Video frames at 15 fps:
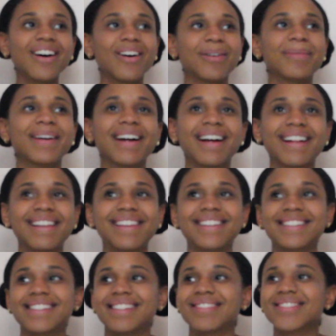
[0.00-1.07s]
Oh my god,
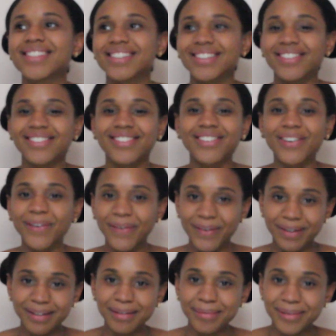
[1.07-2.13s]
this seems so
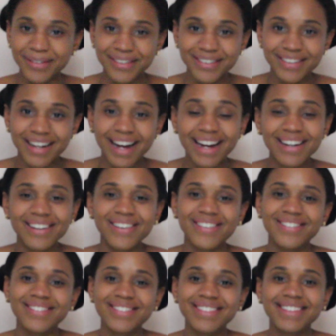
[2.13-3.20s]
horrible. I
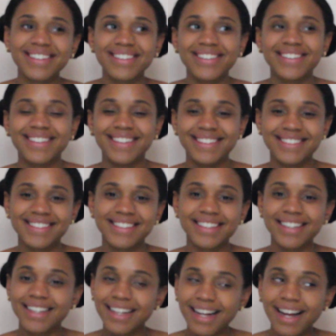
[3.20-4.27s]
know, there are things,
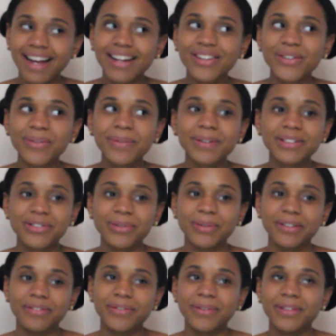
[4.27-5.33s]
I do
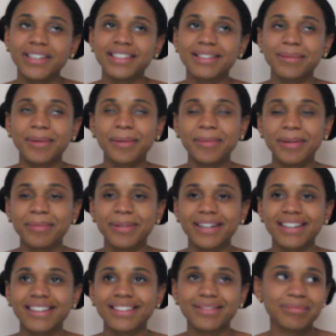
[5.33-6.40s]
enjoy a few things about being
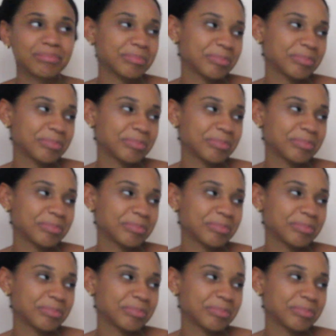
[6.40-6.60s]
pregnant.